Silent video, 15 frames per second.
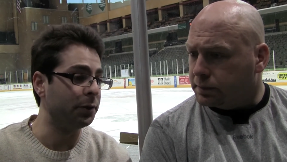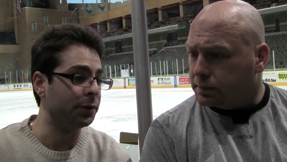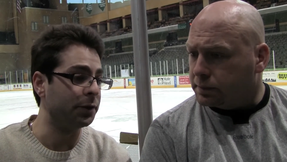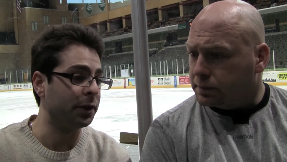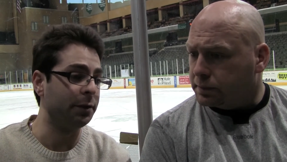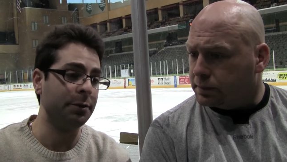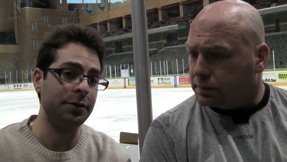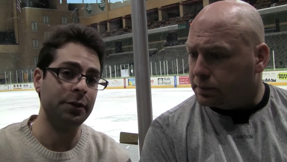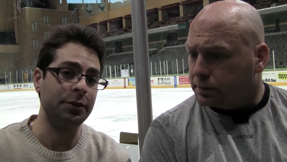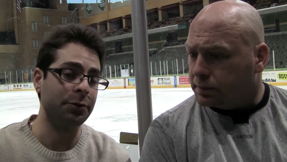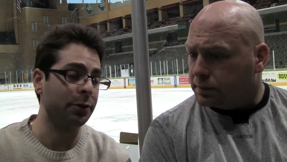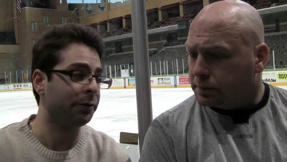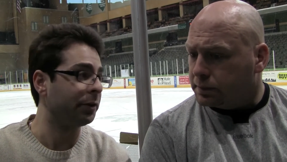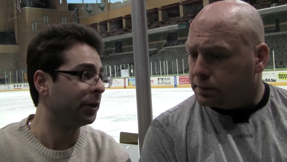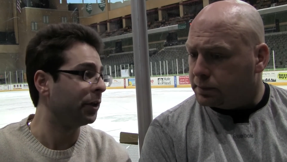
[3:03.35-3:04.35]
Speaker 1: to see him. He's a
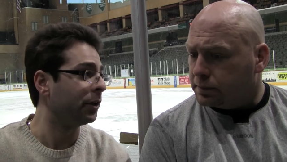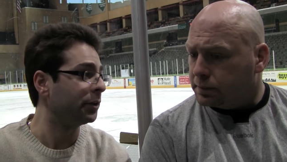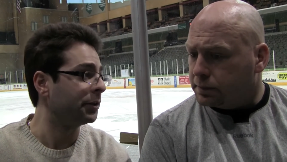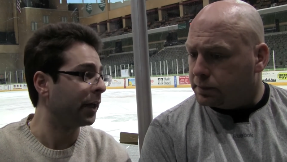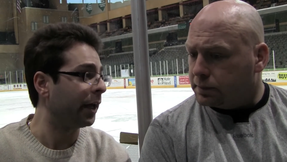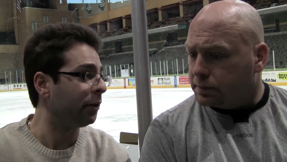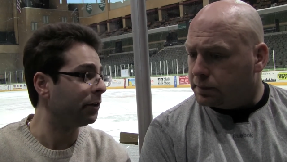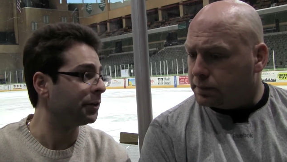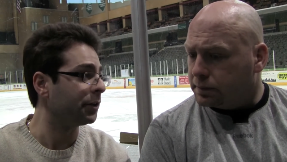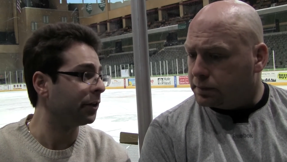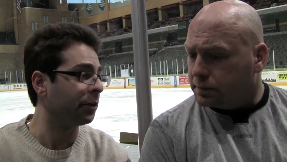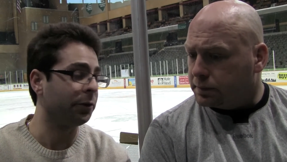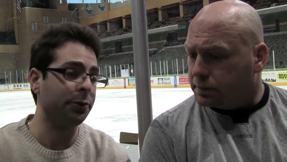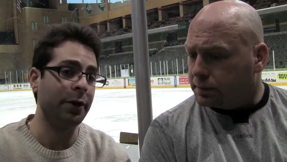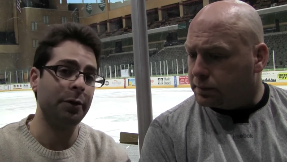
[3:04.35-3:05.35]
terrific young talent,
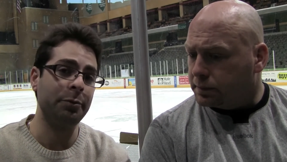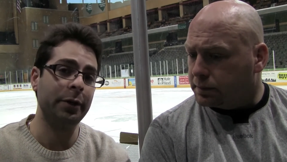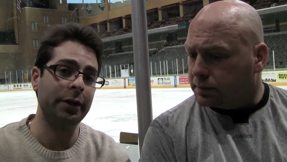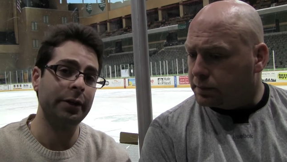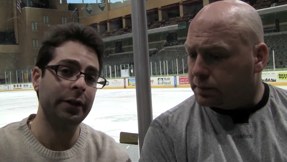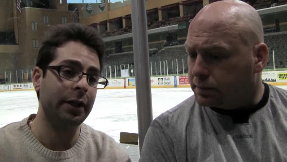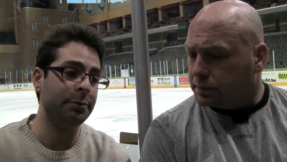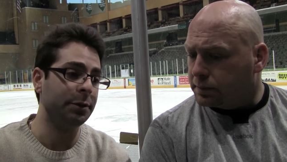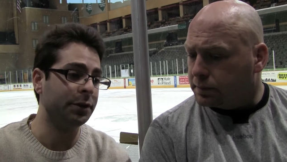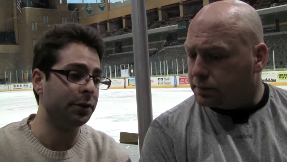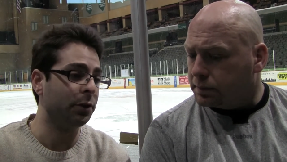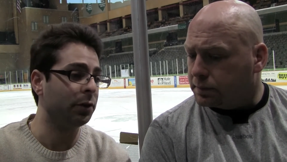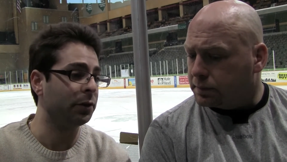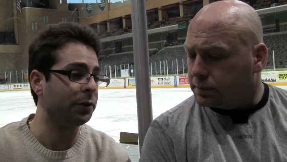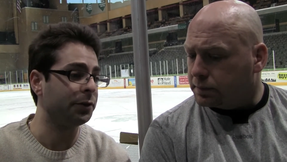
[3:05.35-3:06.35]
a third round pick of the
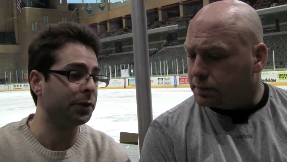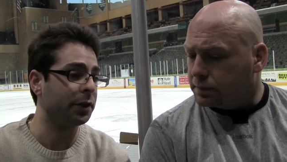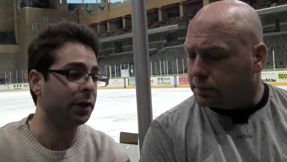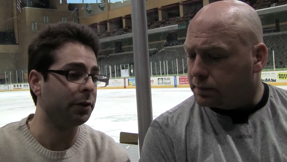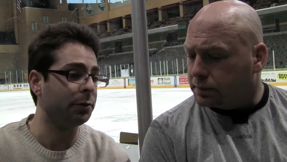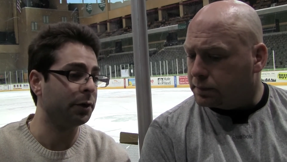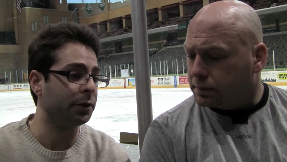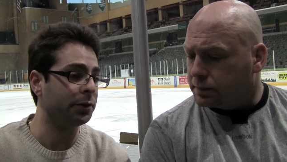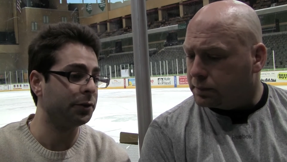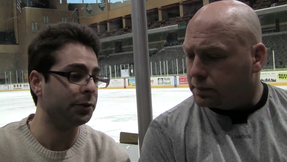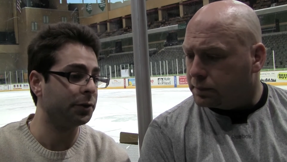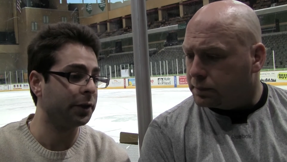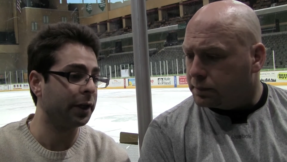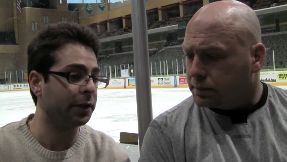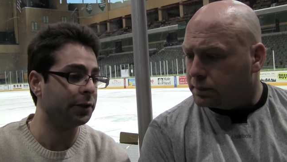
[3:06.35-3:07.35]
Edmonton Oilers. Uh, what are the two
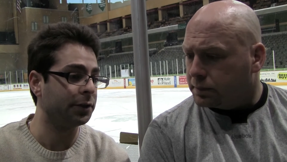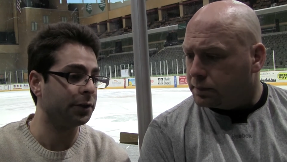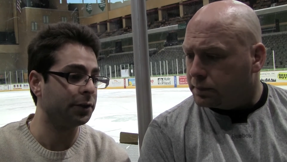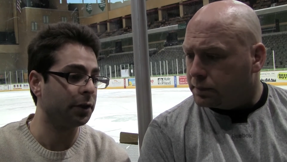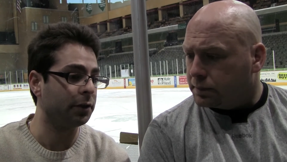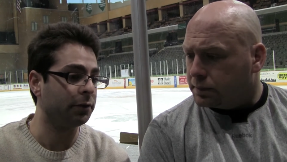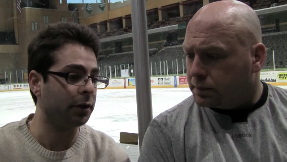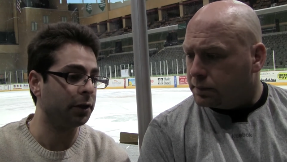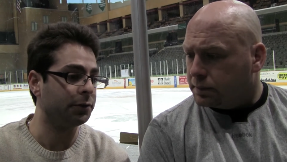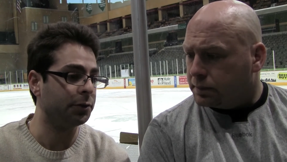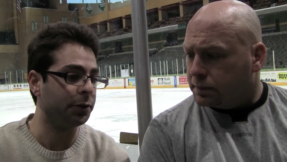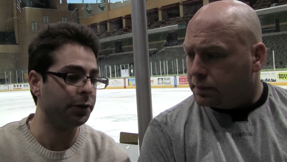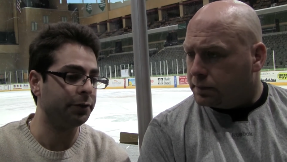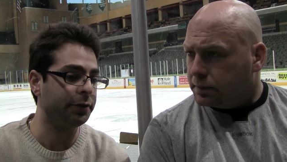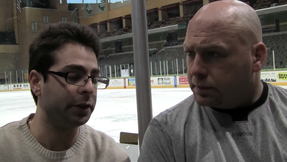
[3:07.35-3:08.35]
statuses of uh,
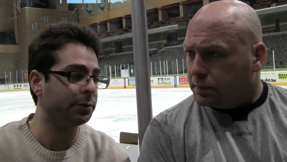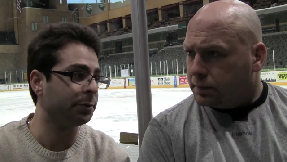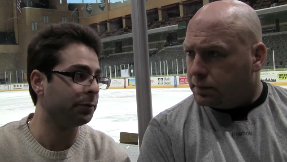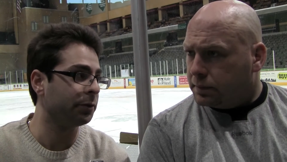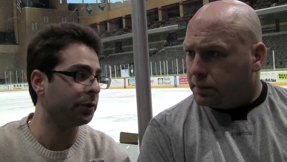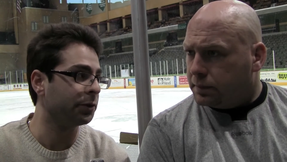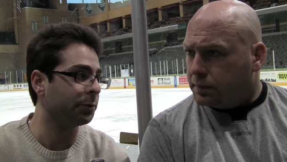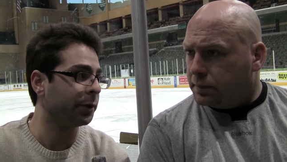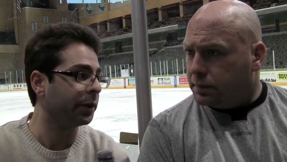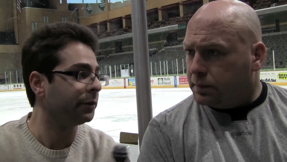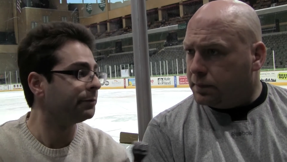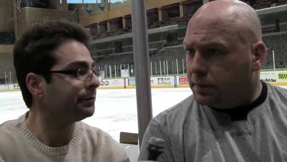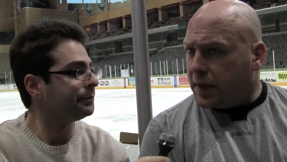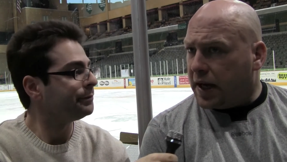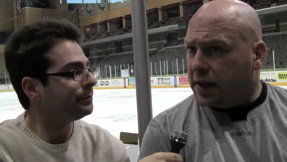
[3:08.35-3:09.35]
two year defenseman for this
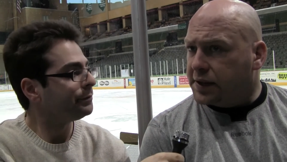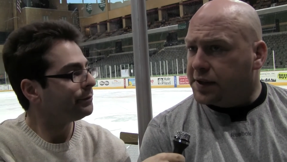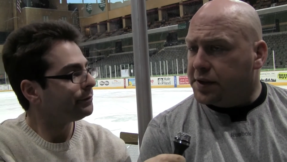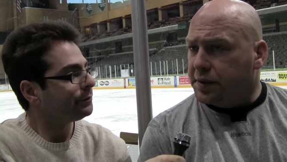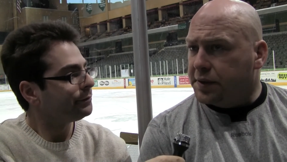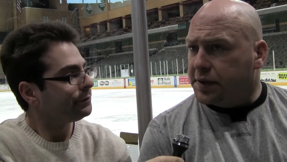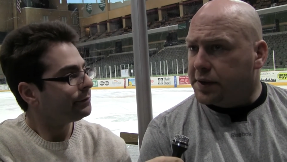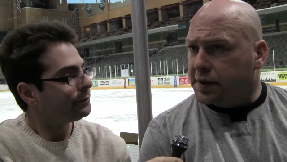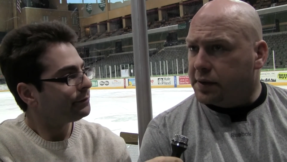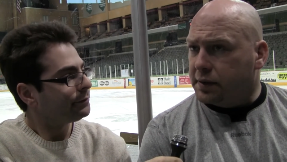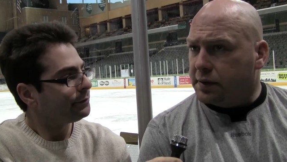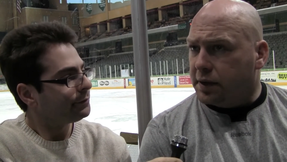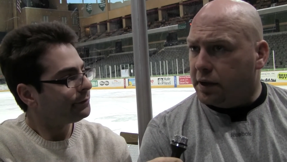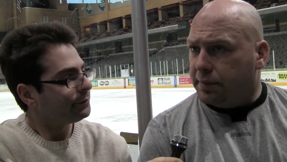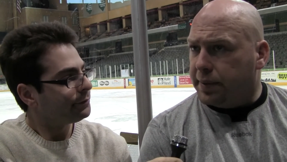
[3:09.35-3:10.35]
weekend?
Speaker 2: Uh, Suits is a
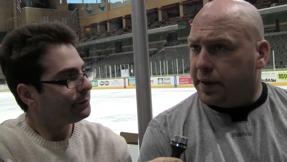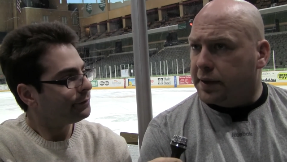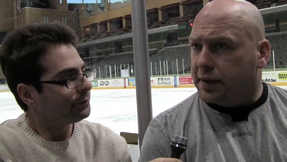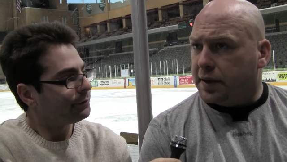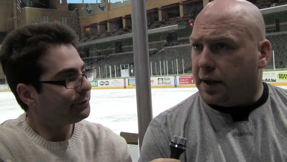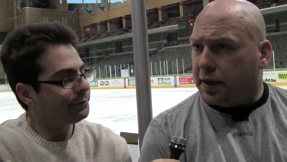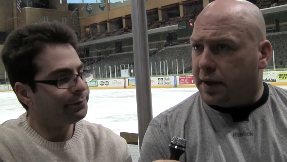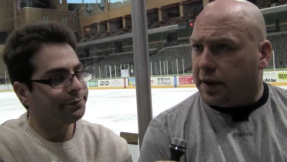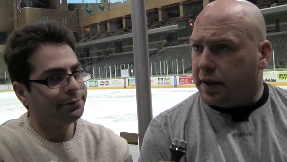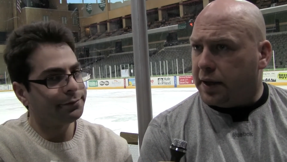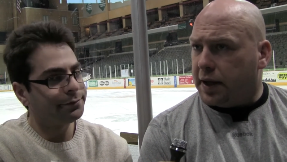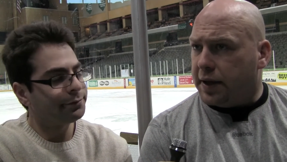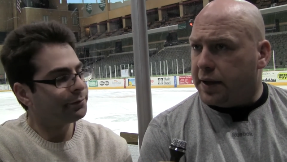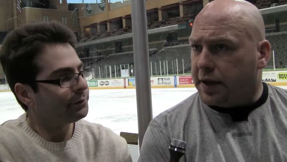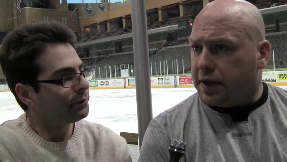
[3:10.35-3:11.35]
little bit, uh,
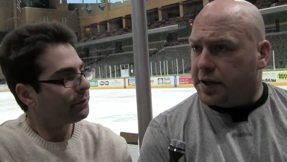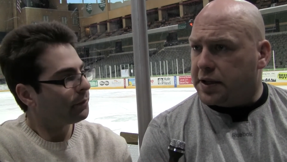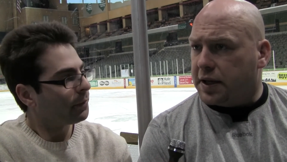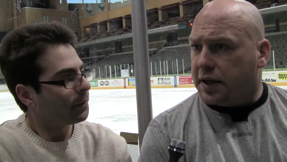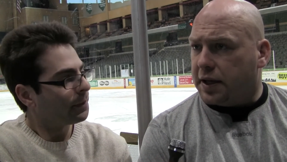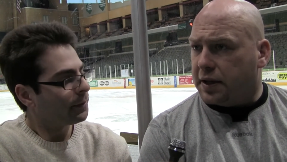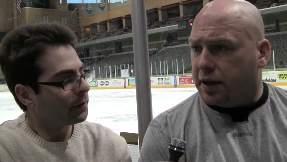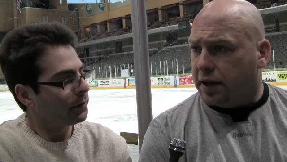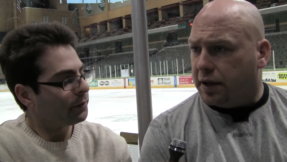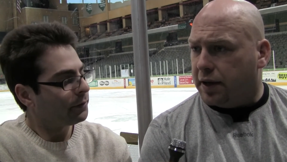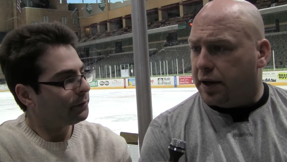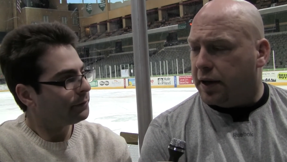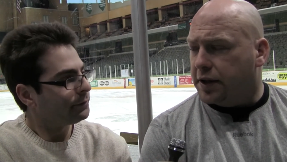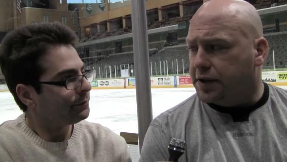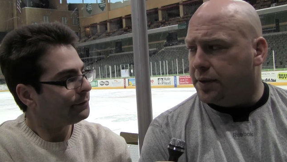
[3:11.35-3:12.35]
he, I think he's going to get cleared
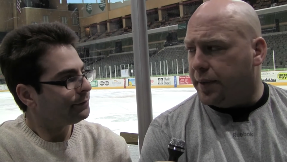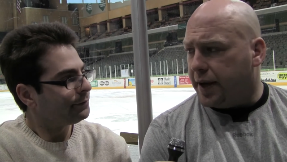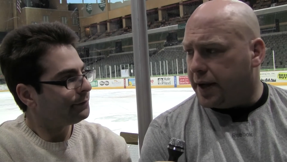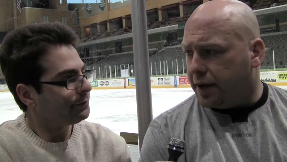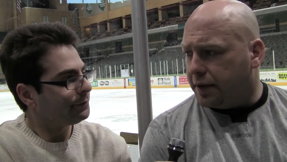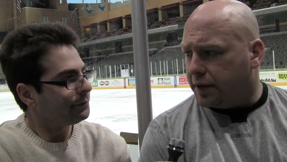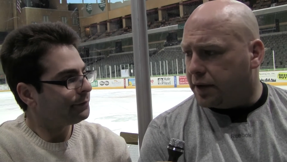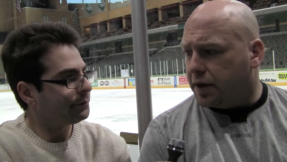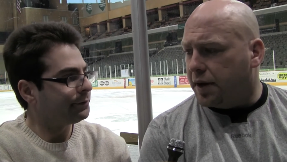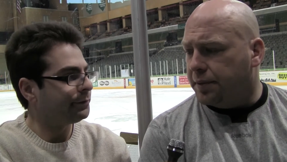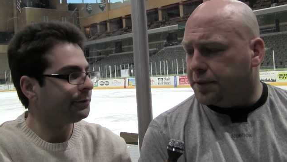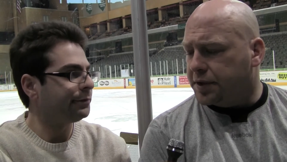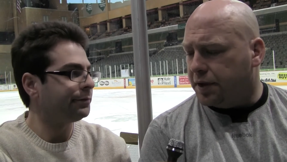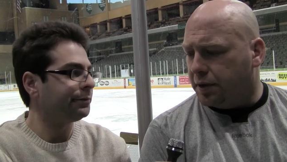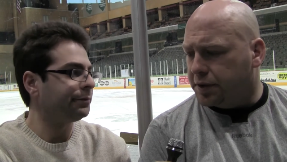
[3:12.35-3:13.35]
here as the weekend
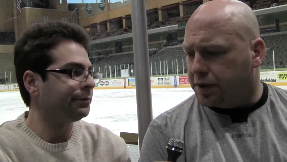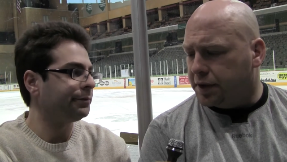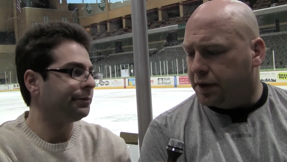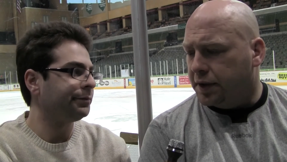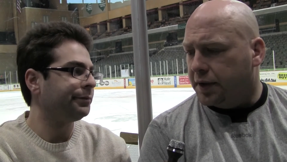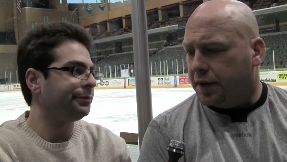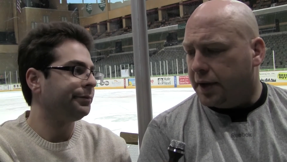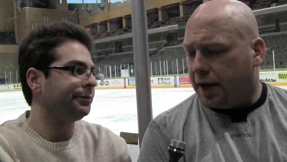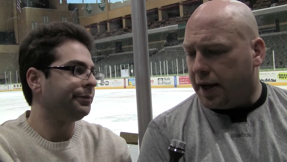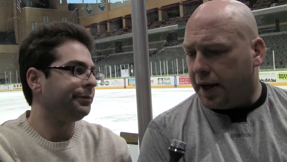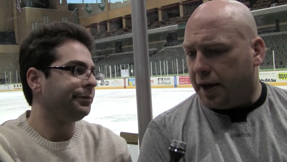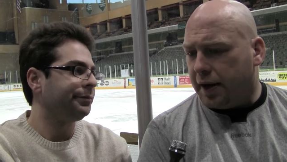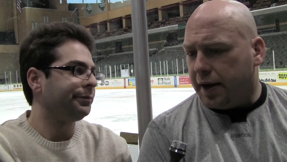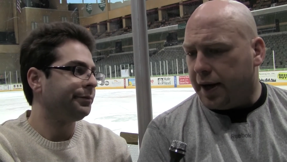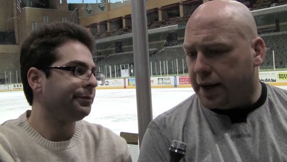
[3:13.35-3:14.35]
comes closer.
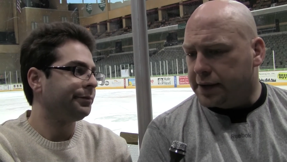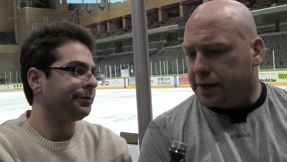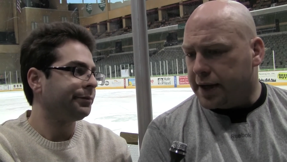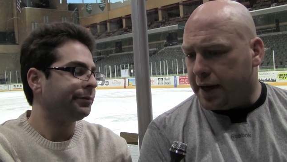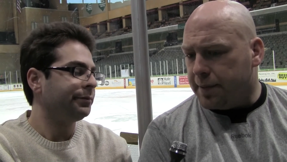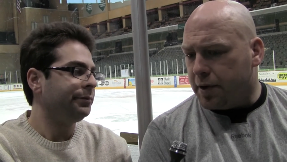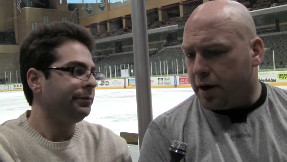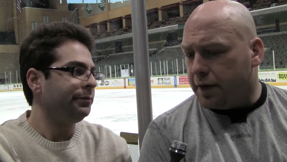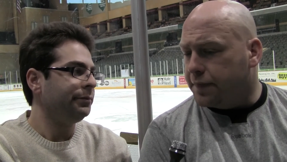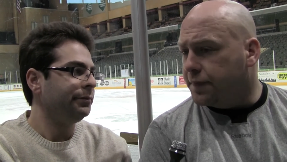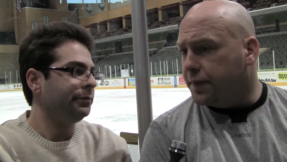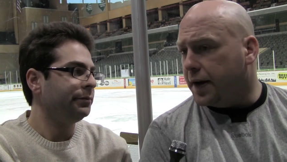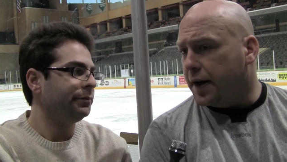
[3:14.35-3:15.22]
Uh, Hess came off